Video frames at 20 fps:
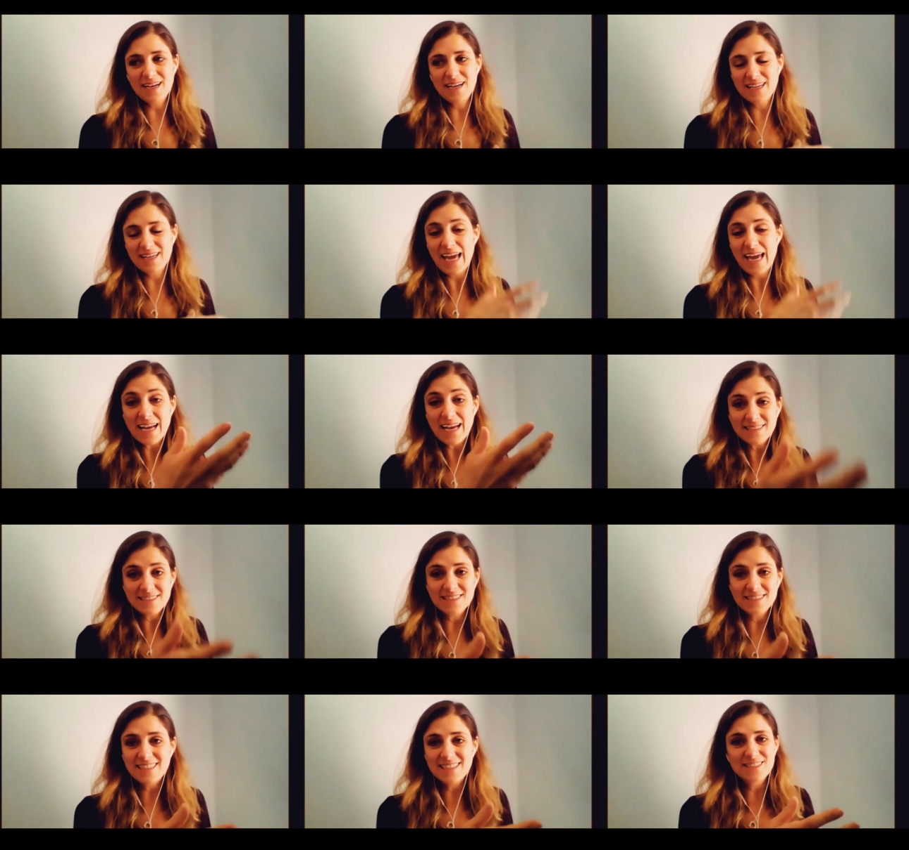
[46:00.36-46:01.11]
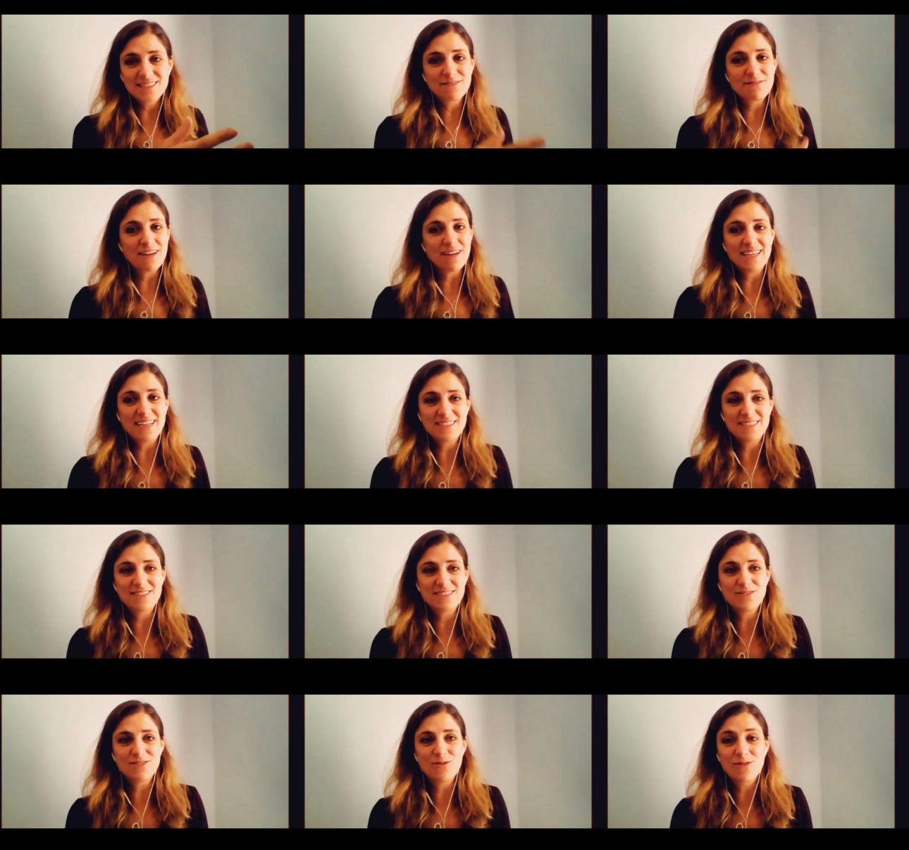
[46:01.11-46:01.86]
casting
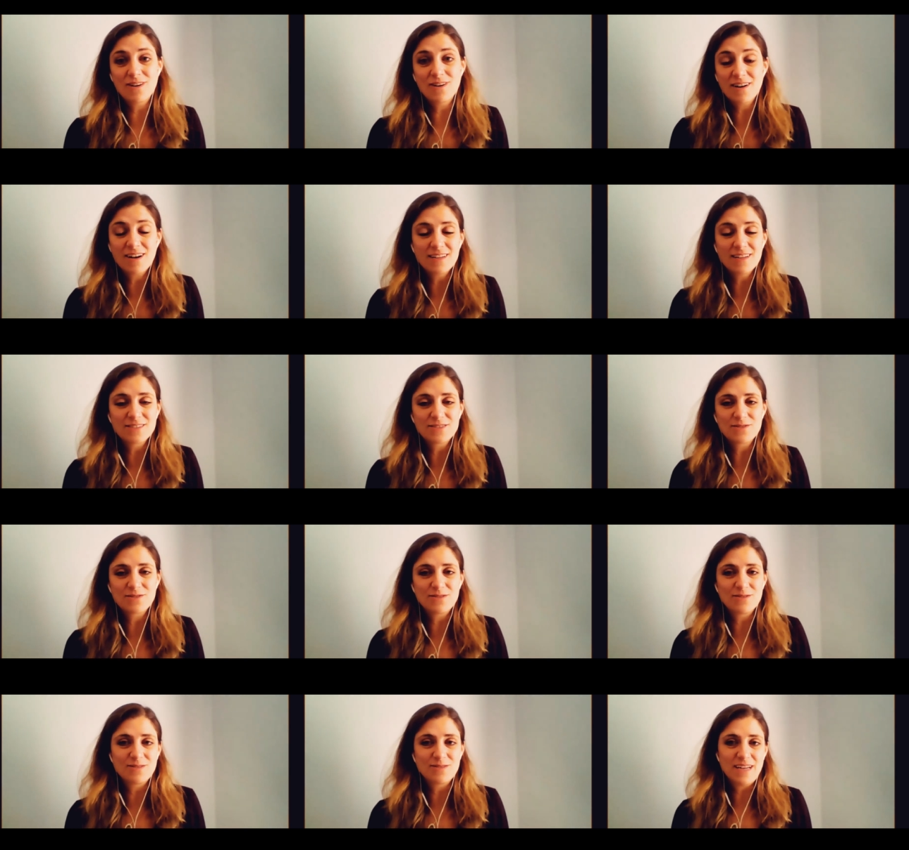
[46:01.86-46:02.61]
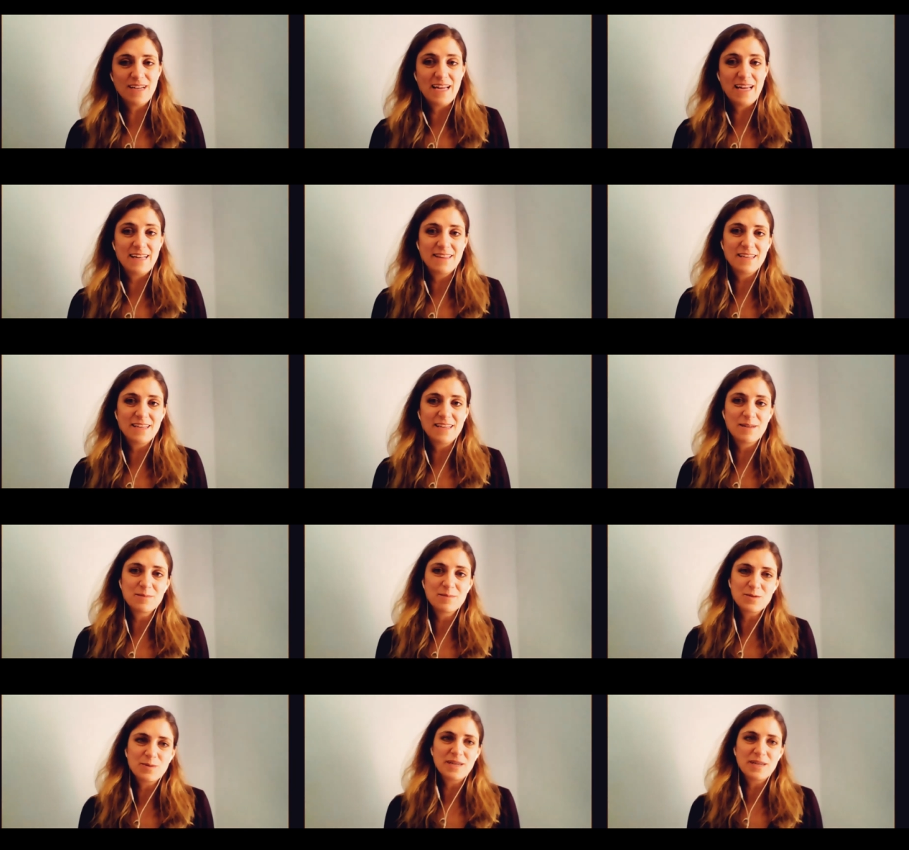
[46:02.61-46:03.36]
device or a console, anything in
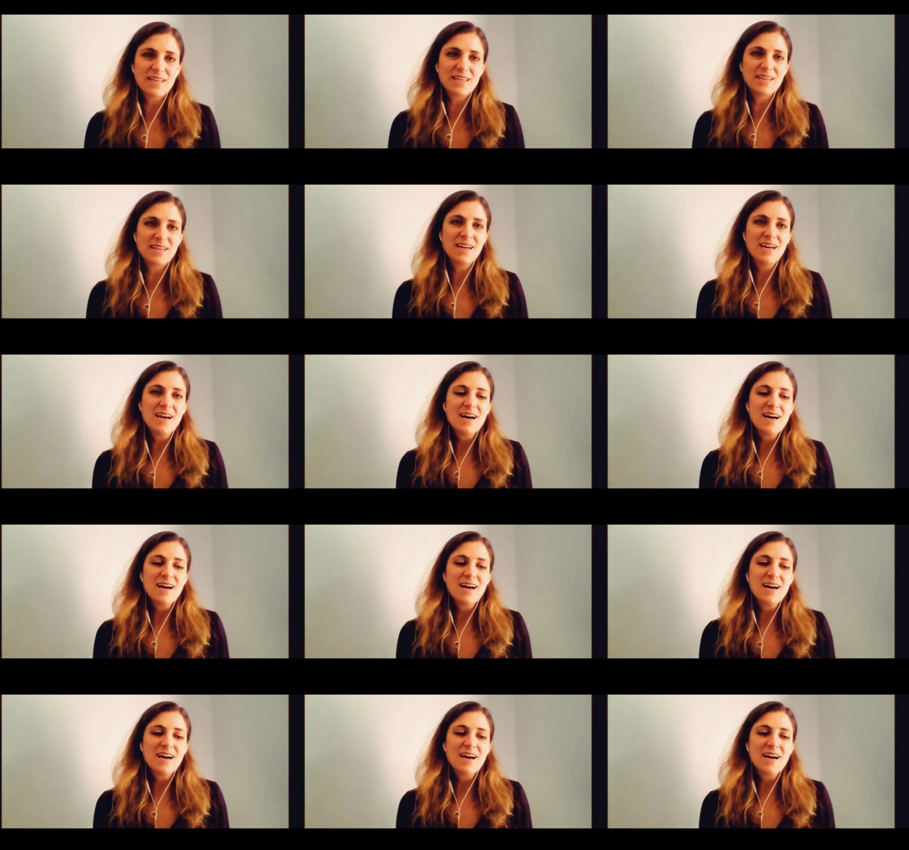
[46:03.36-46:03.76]
between.